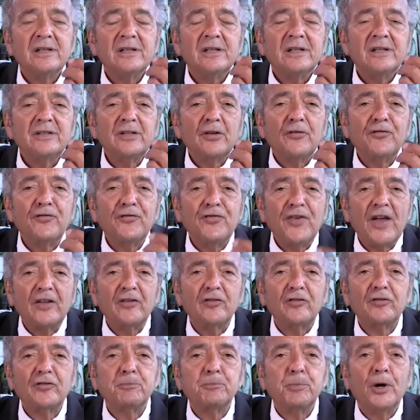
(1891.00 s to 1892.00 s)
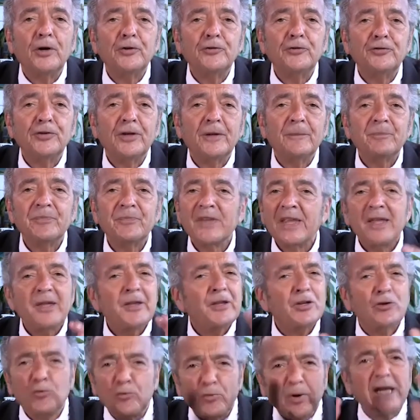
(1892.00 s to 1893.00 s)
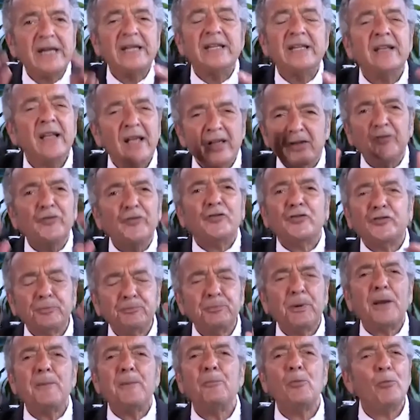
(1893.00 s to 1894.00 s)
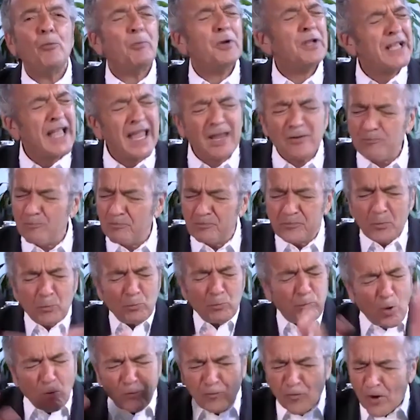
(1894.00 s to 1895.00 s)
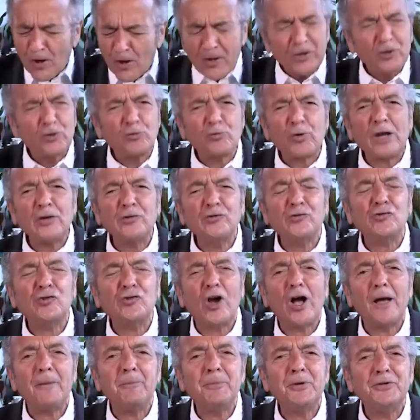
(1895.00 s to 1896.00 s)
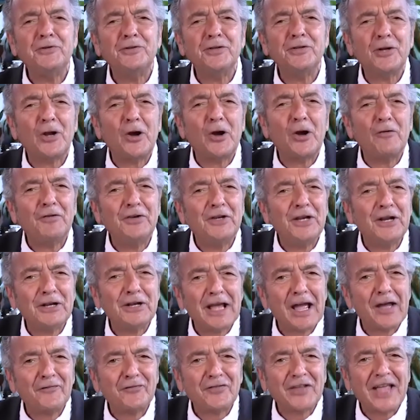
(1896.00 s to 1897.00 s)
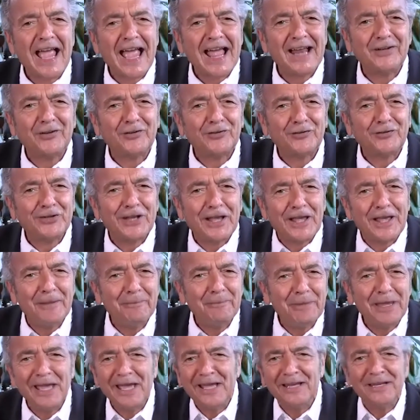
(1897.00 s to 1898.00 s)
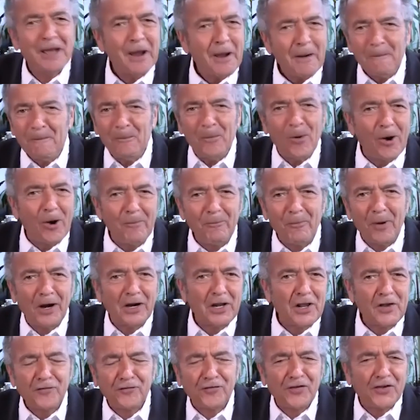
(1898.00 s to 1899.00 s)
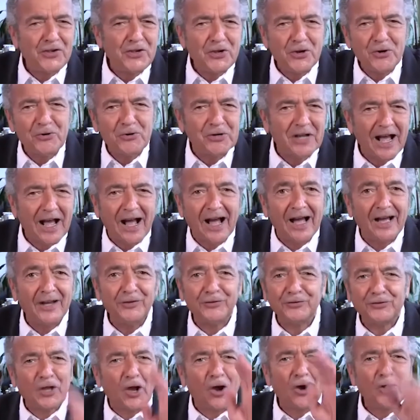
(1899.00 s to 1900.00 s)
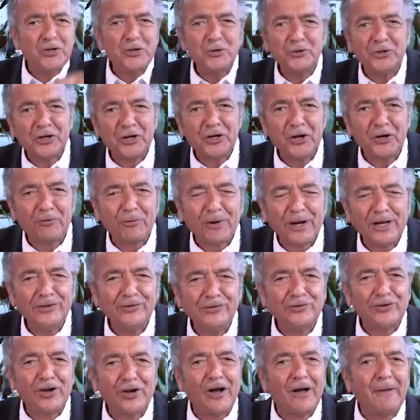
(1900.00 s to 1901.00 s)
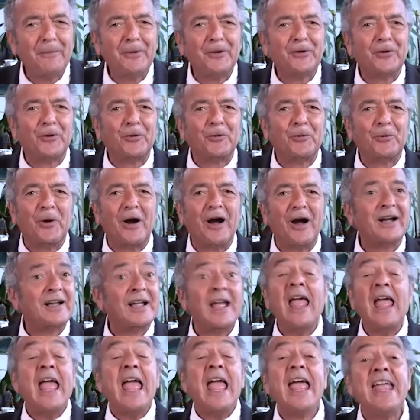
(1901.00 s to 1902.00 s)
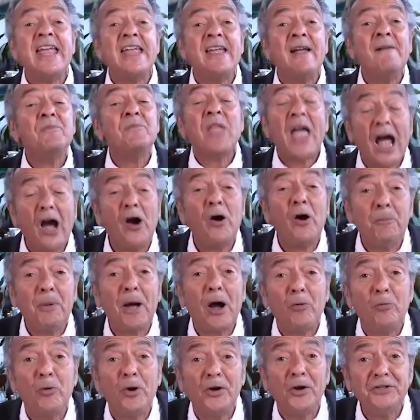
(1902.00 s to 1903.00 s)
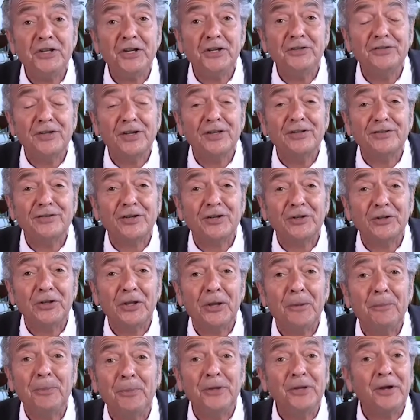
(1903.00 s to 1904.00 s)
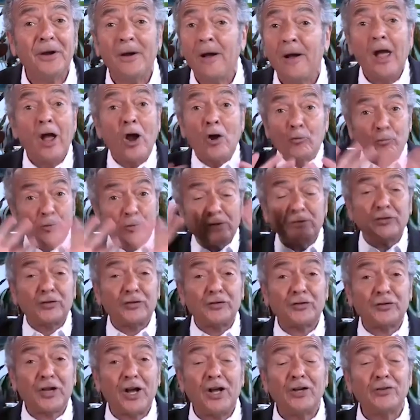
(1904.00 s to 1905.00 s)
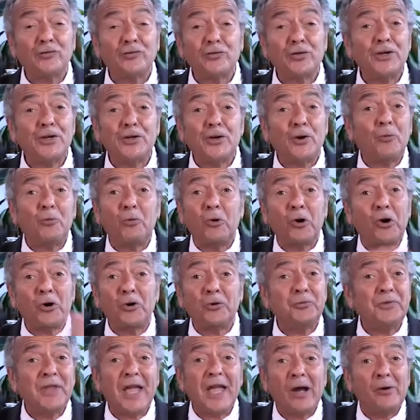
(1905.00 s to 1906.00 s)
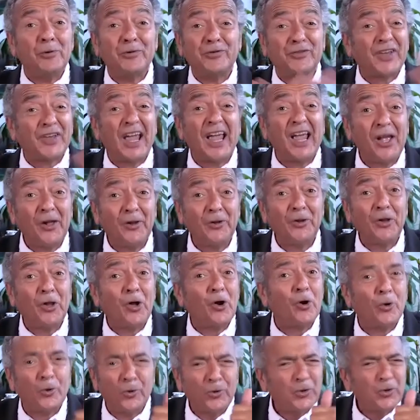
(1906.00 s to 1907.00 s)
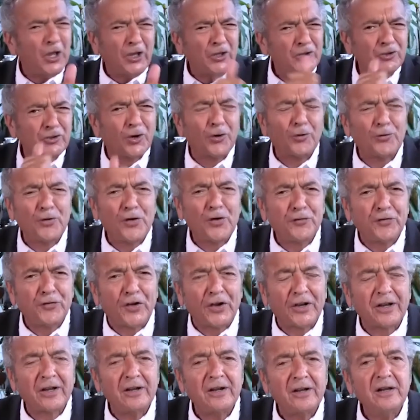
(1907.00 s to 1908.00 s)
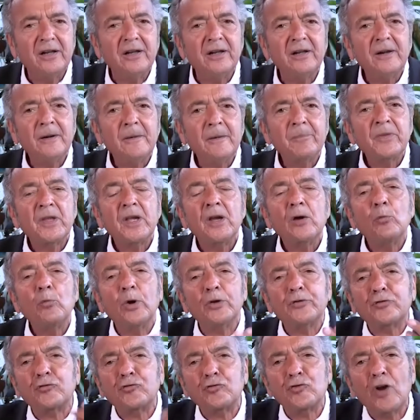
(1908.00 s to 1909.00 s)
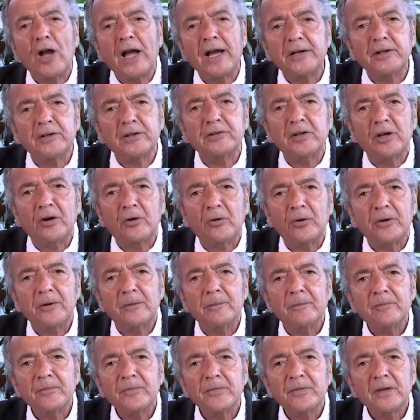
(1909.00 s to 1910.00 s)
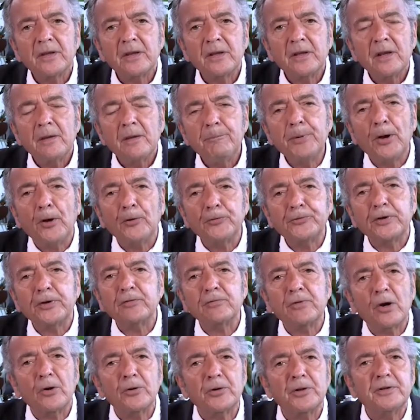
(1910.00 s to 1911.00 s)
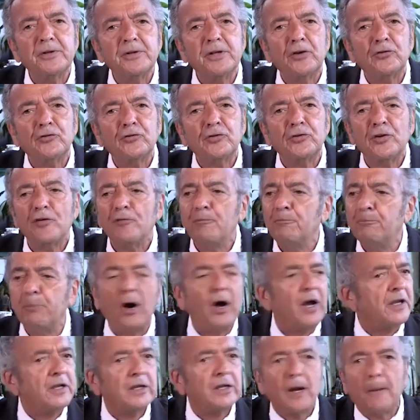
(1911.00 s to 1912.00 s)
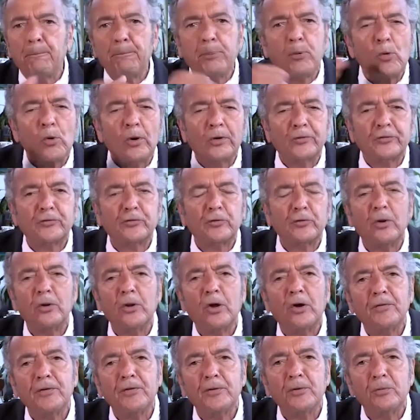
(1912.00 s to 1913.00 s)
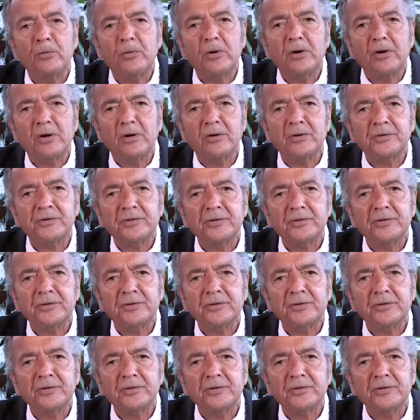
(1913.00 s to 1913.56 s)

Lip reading: defense budget. Great. Spend more money. Hey, great job you did over there in Afghanistan, man. More money for you guys. No, you did a great job in Iraq. Hey, how about what you did to Libya? Richest country in the world. Now it's a hellhole. Terrific. What's China doing? Belt and Road Initiative, buying up ports all over the world.